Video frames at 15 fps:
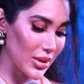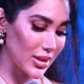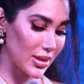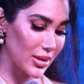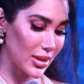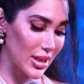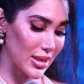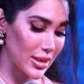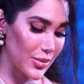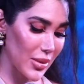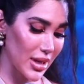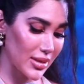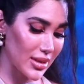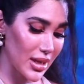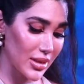
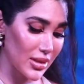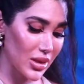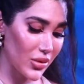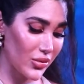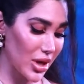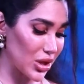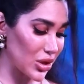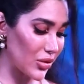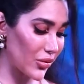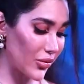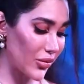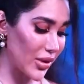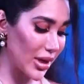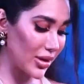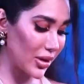spaces where you
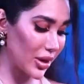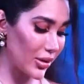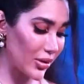feel